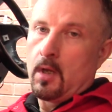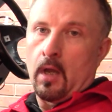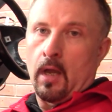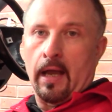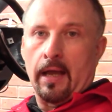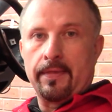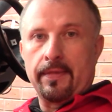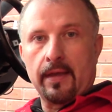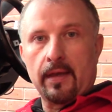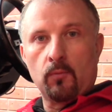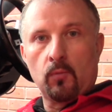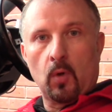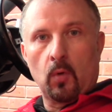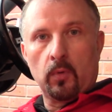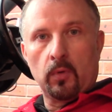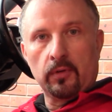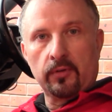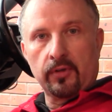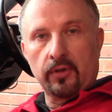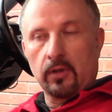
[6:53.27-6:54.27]
And then what
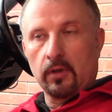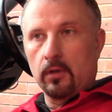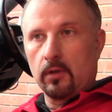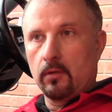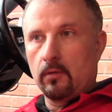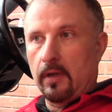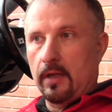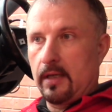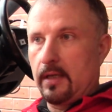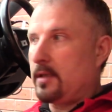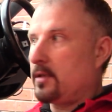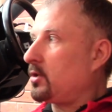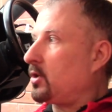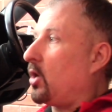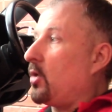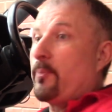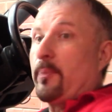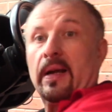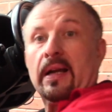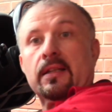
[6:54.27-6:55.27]
we'll do is
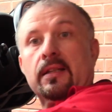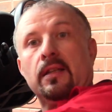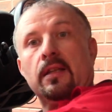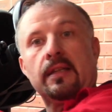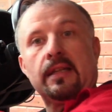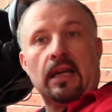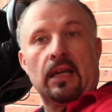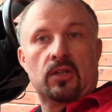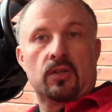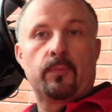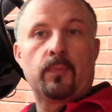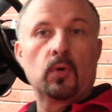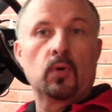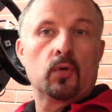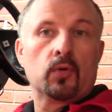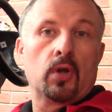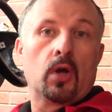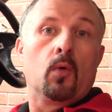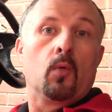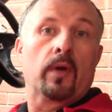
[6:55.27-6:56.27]
go back to the
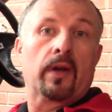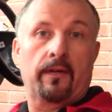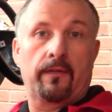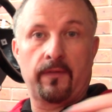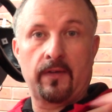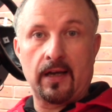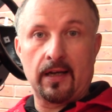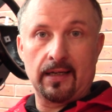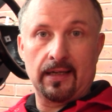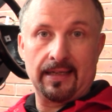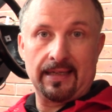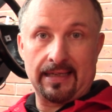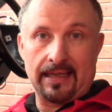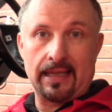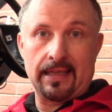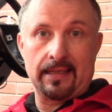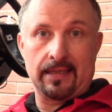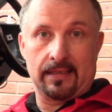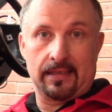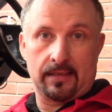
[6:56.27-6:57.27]
dashboard when I finally
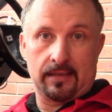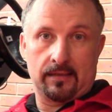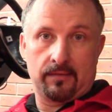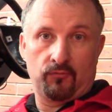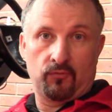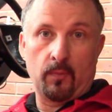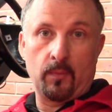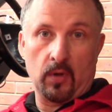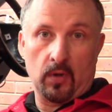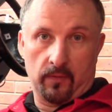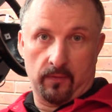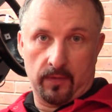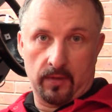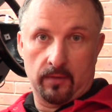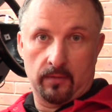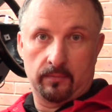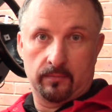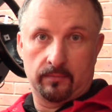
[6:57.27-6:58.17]
get this removed.